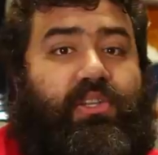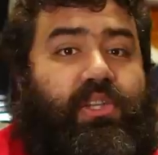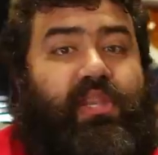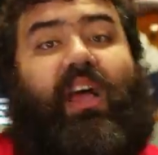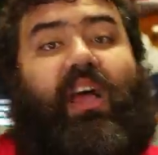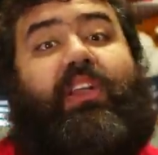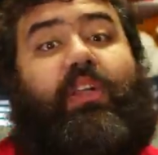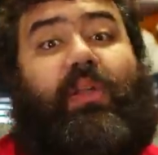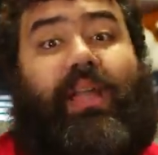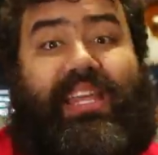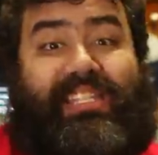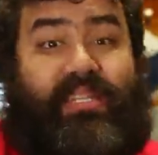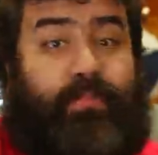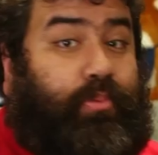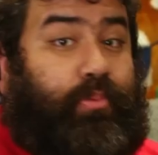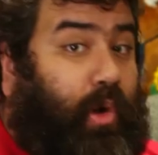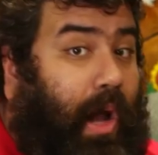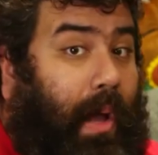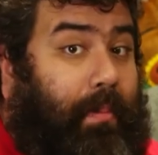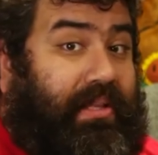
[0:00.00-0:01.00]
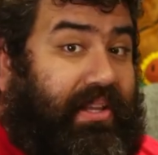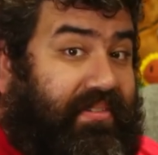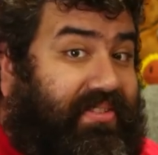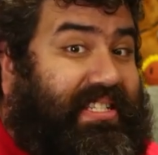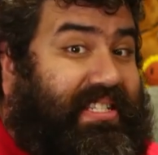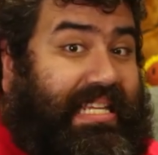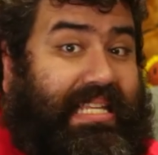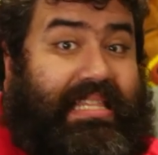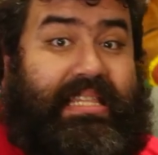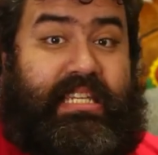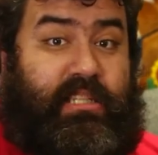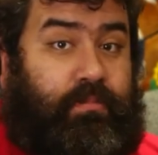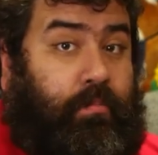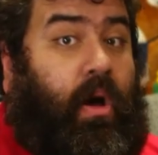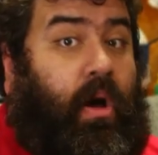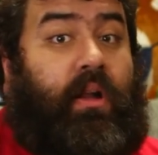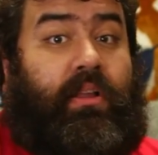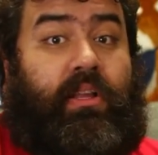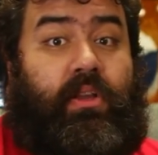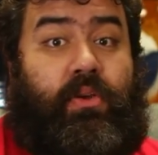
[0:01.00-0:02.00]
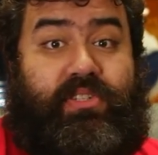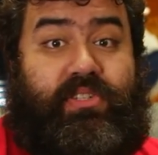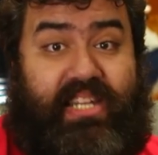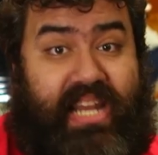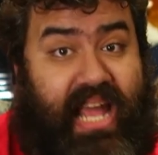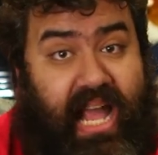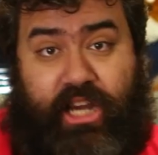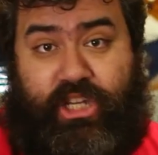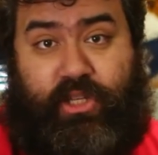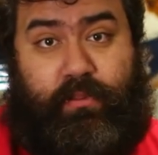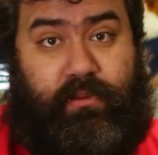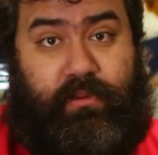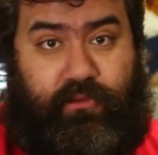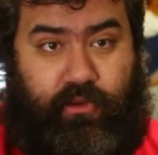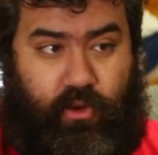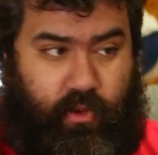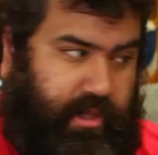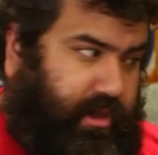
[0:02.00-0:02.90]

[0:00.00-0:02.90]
So a lot of you guys have probably seen these bongos in action before,